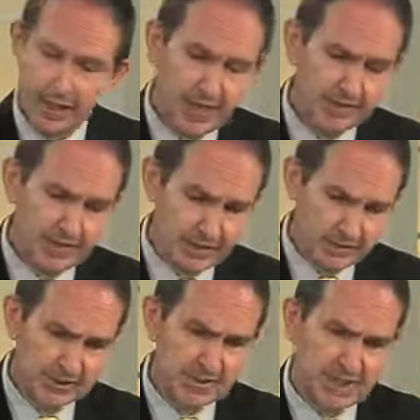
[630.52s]
Then they'll
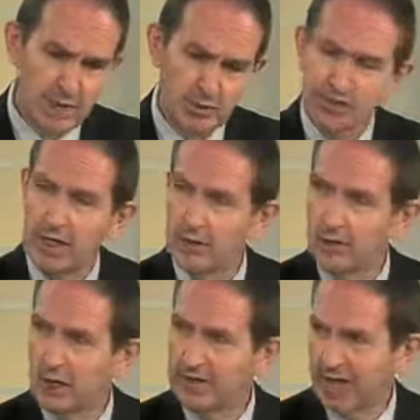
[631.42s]
sit down with Channel
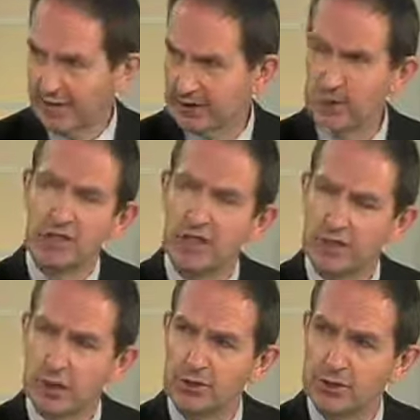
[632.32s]
9. They had a 2-year
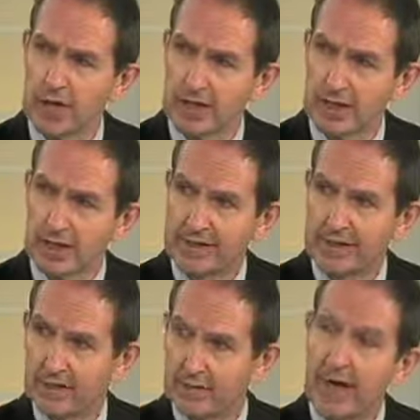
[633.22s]
contract.
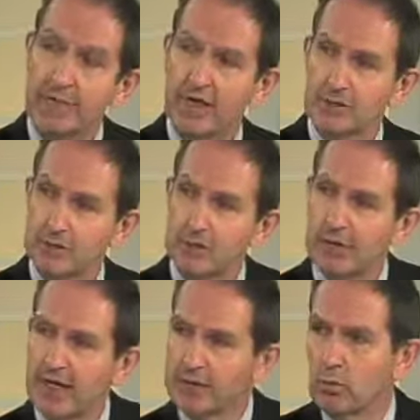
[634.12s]
That'll be up. They'll talk
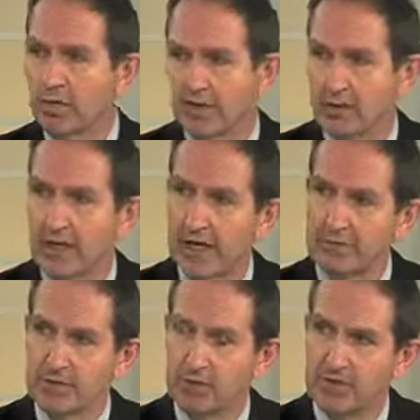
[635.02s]
about what they'll get
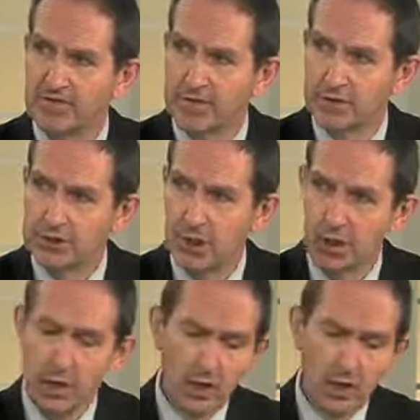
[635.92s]
up to in the future.